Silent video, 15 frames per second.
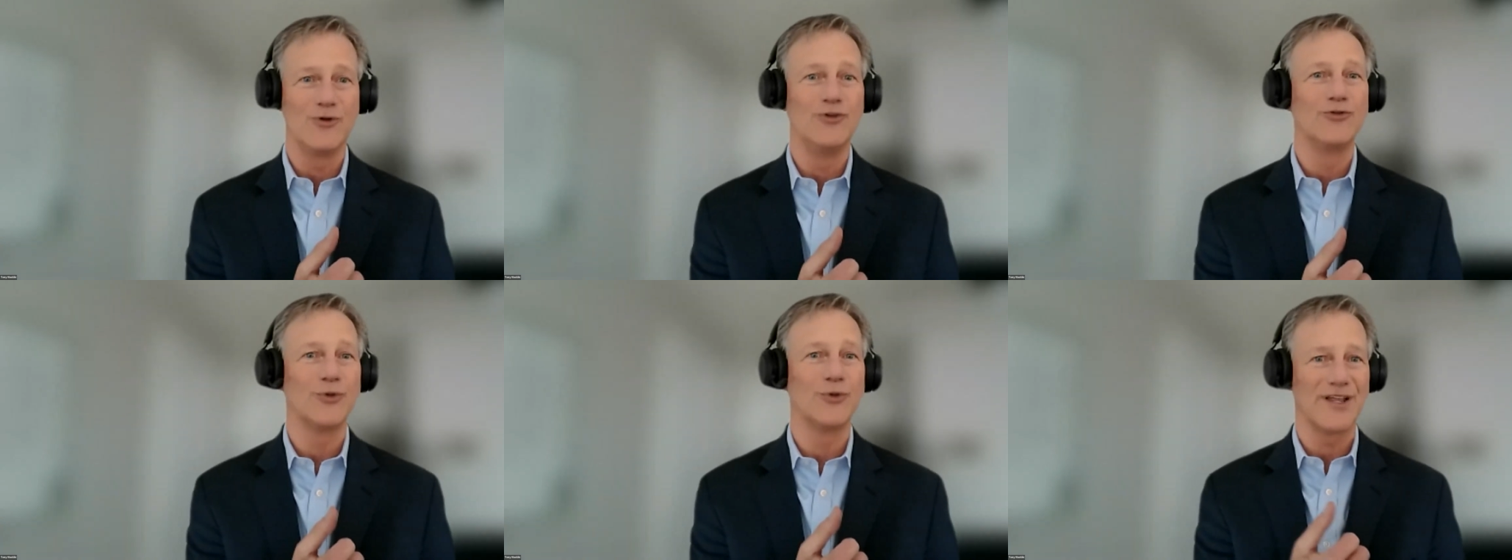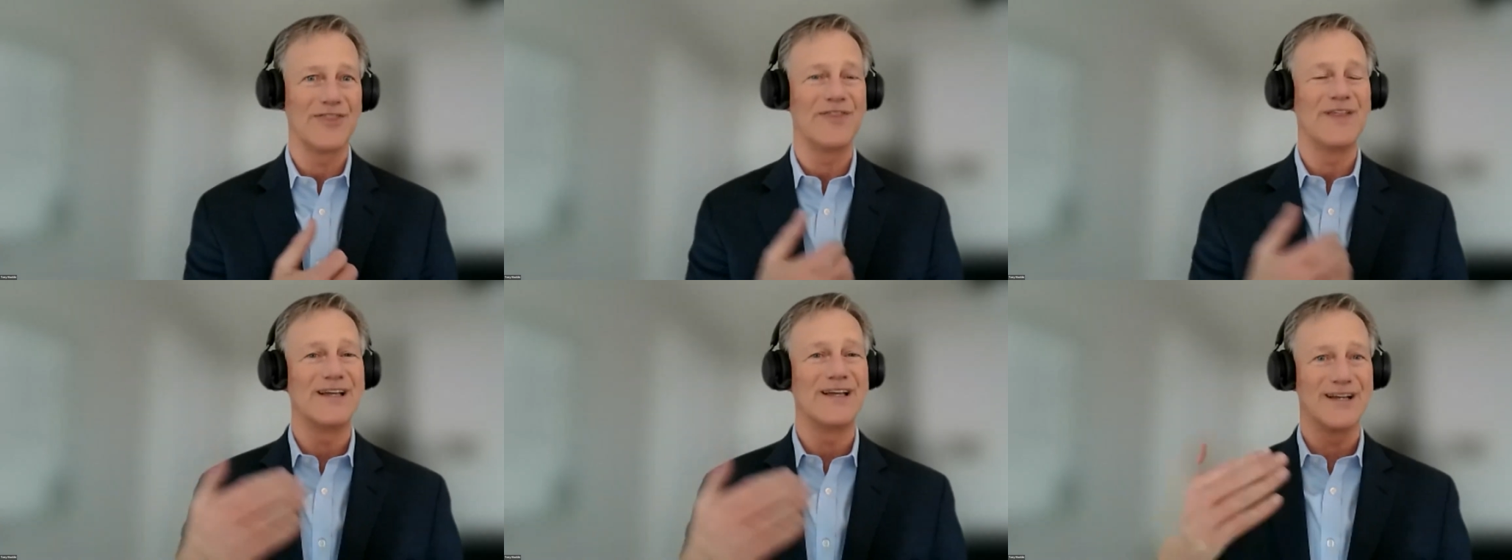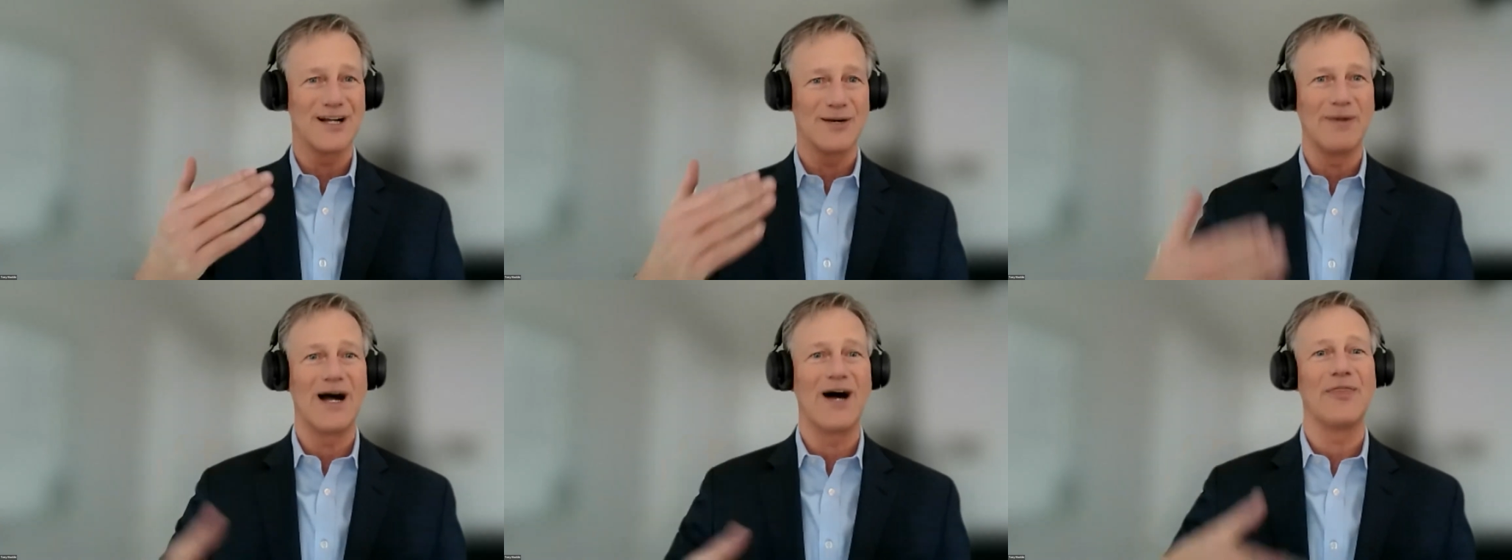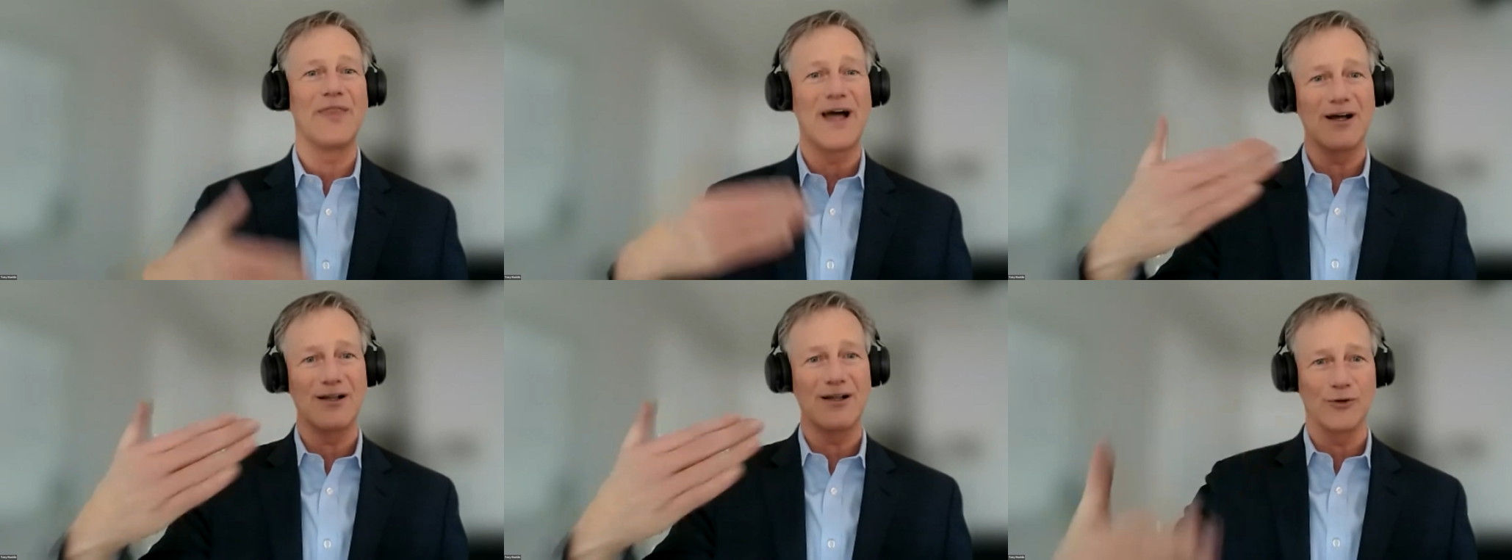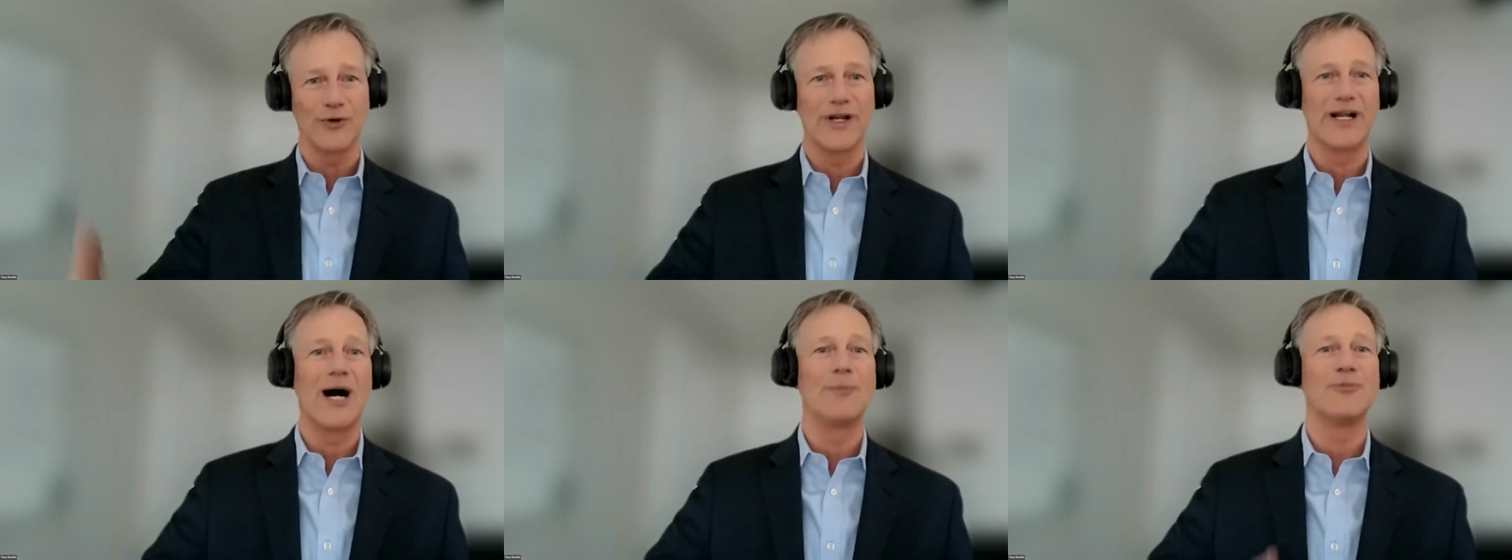who's really thinking about that
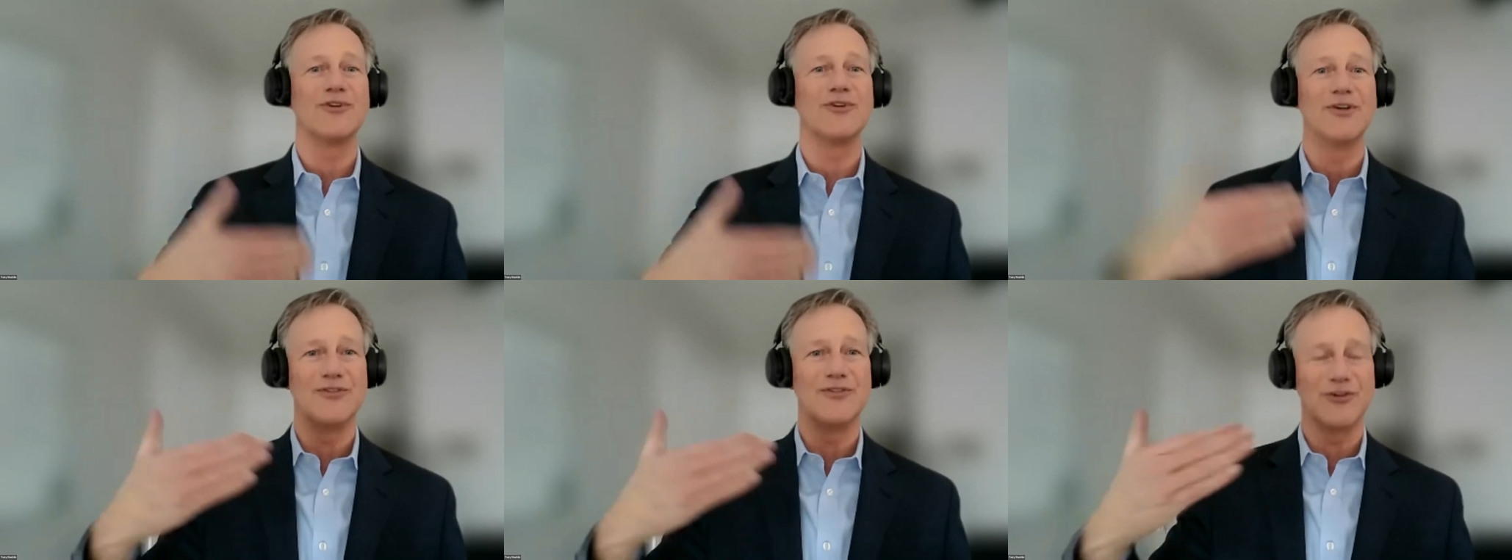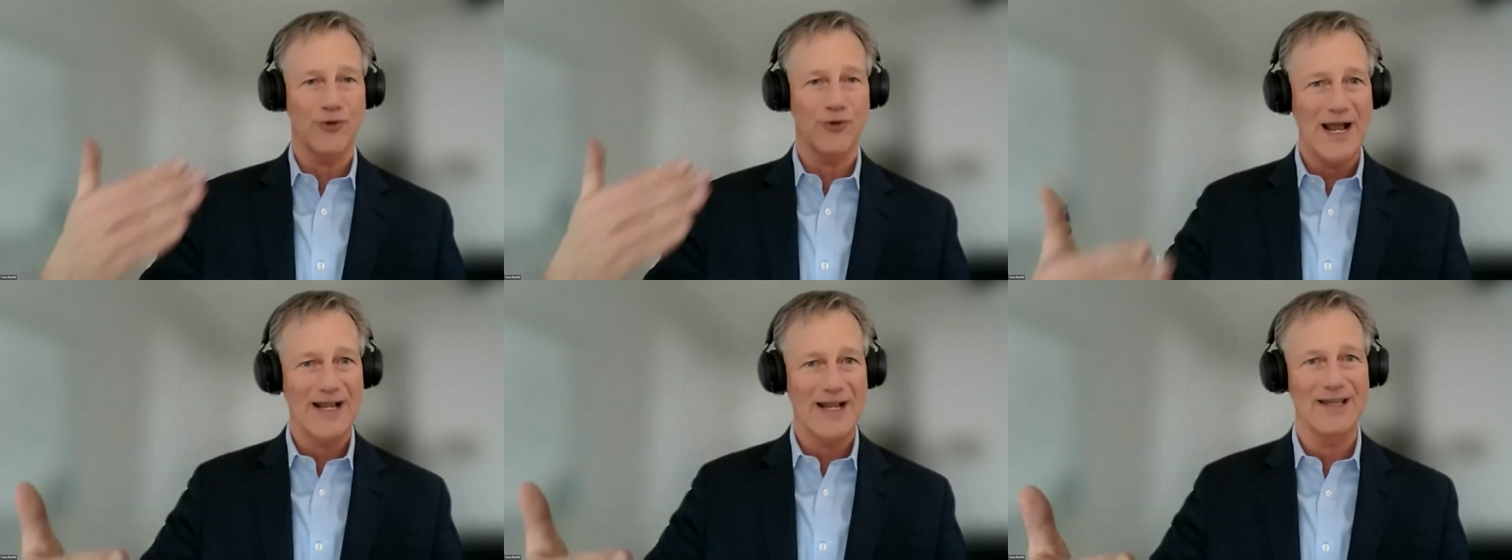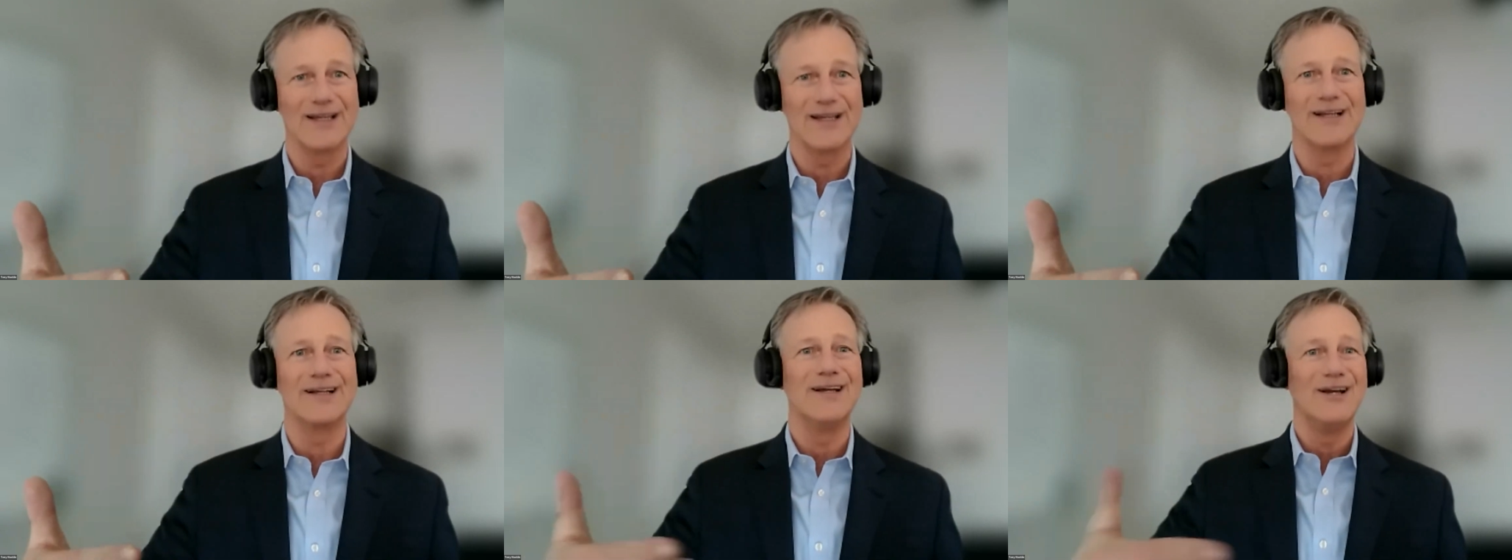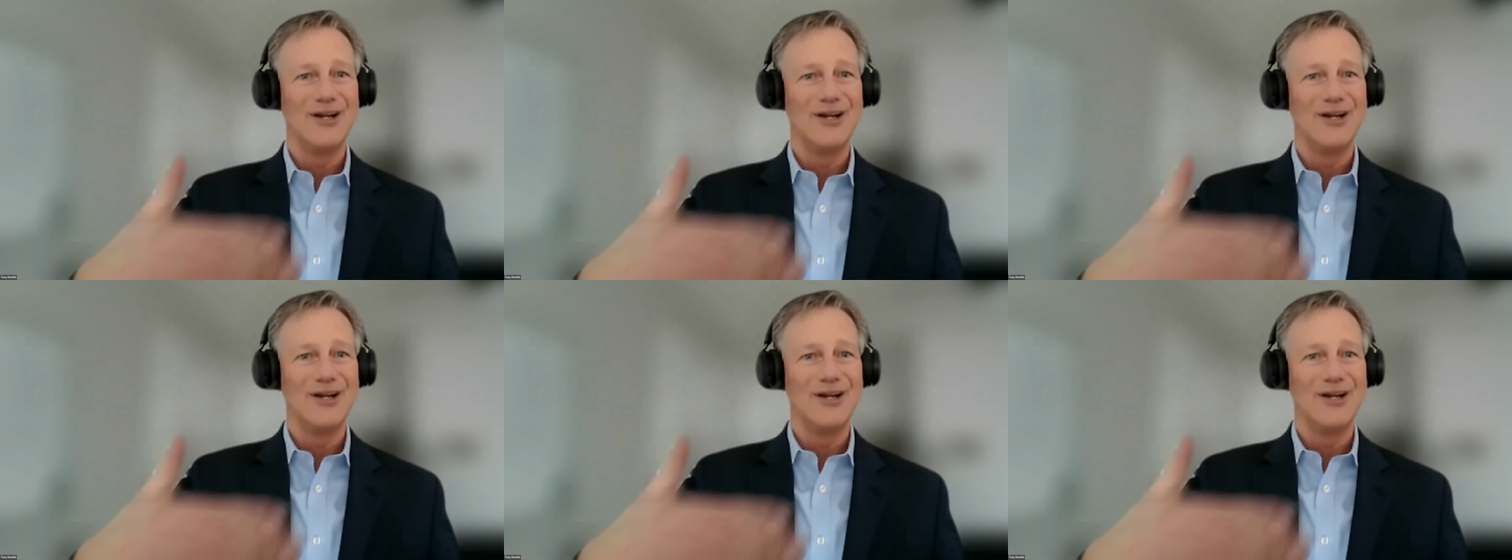learning options and tracking